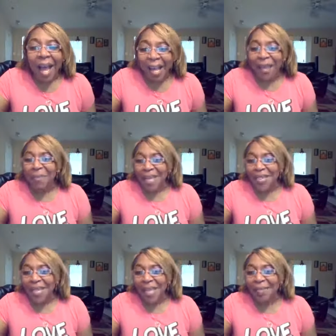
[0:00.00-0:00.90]
I am
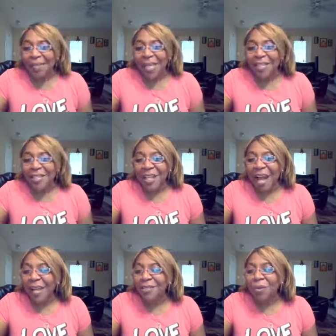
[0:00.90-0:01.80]
excited because
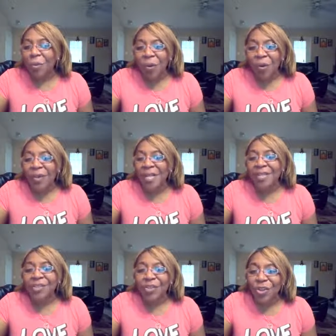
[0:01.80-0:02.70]
God's word
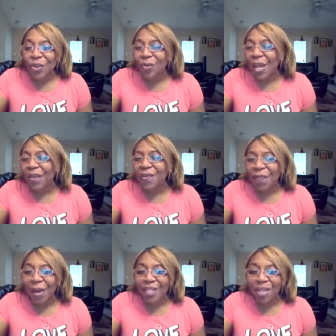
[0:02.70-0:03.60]
is new
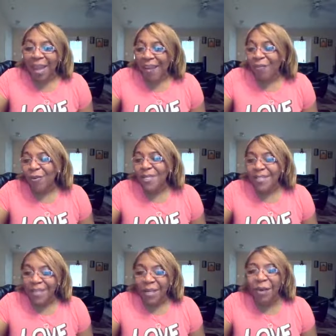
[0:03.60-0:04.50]
and fresh
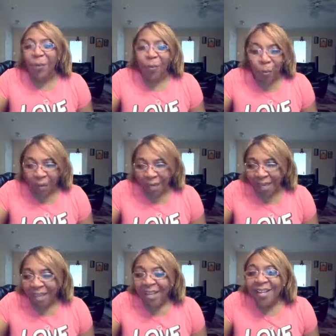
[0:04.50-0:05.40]
every single
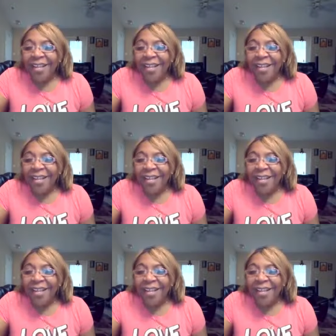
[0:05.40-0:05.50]
morning.